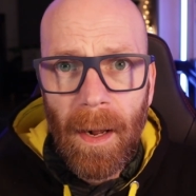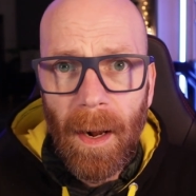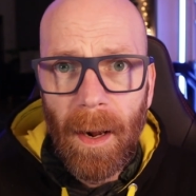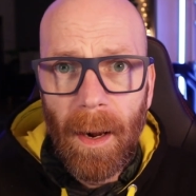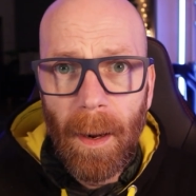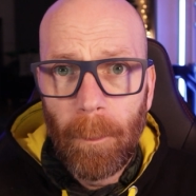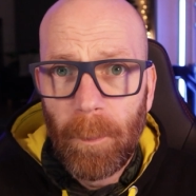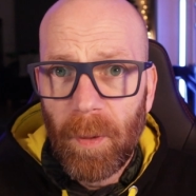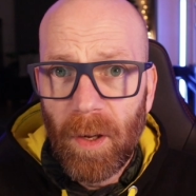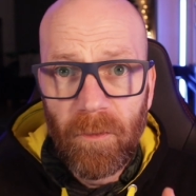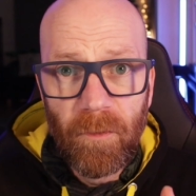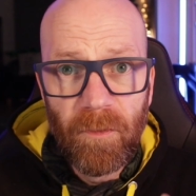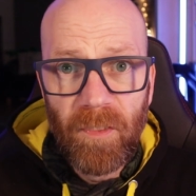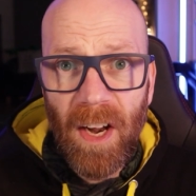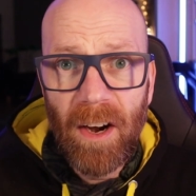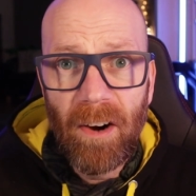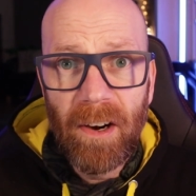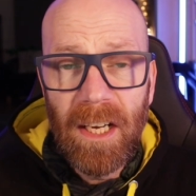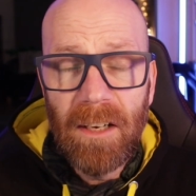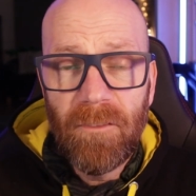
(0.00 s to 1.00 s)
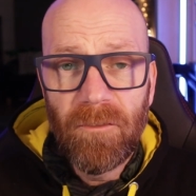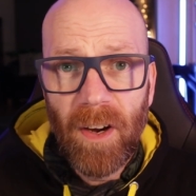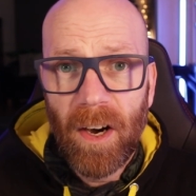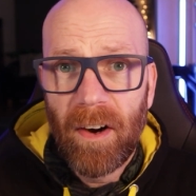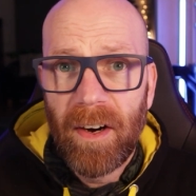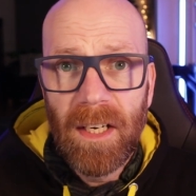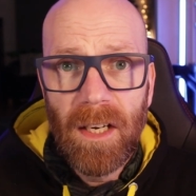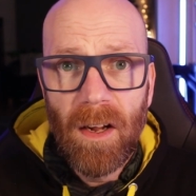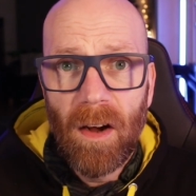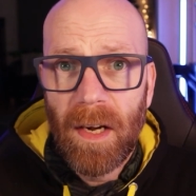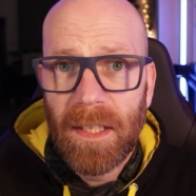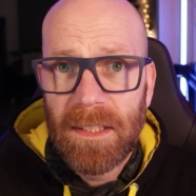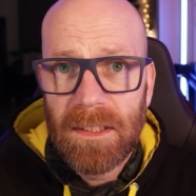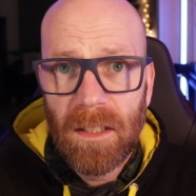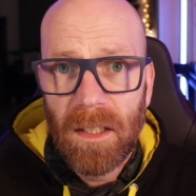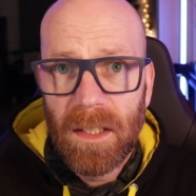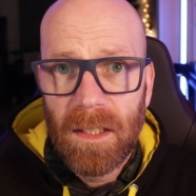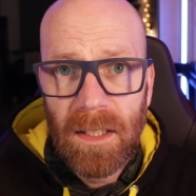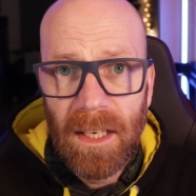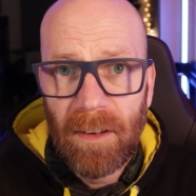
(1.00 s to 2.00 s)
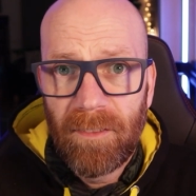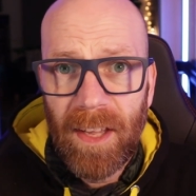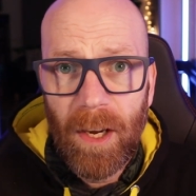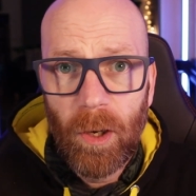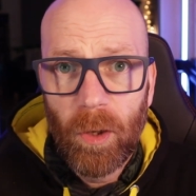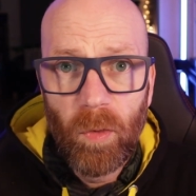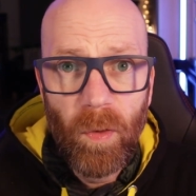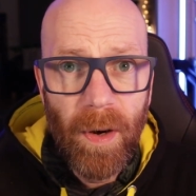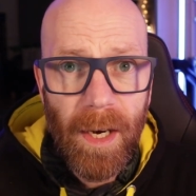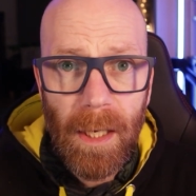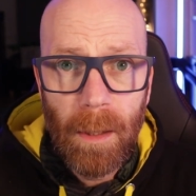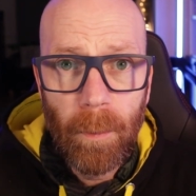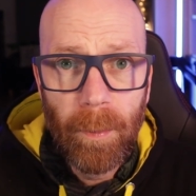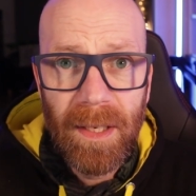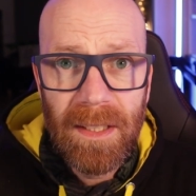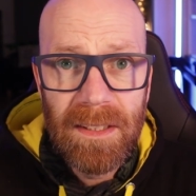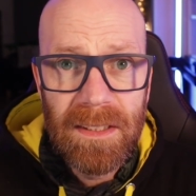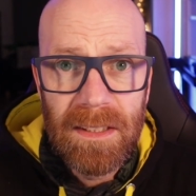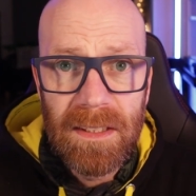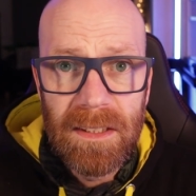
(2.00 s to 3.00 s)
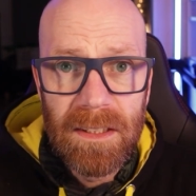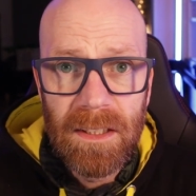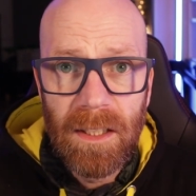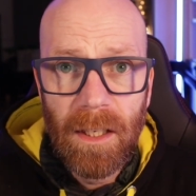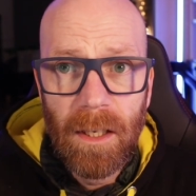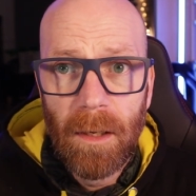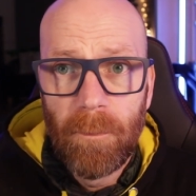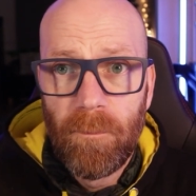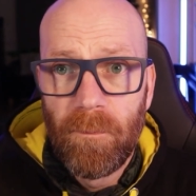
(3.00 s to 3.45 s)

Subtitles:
But very, very nice. I could have that on a regular basis.